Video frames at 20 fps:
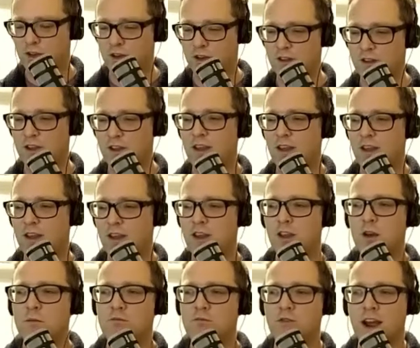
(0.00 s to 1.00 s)
are
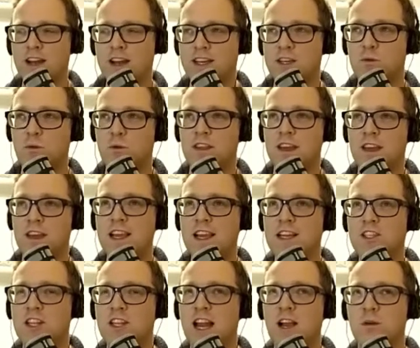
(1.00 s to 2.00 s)
branded with
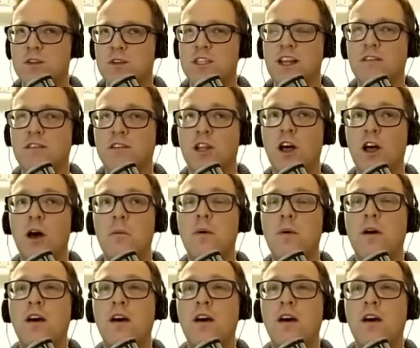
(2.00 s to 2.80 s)
English language level up.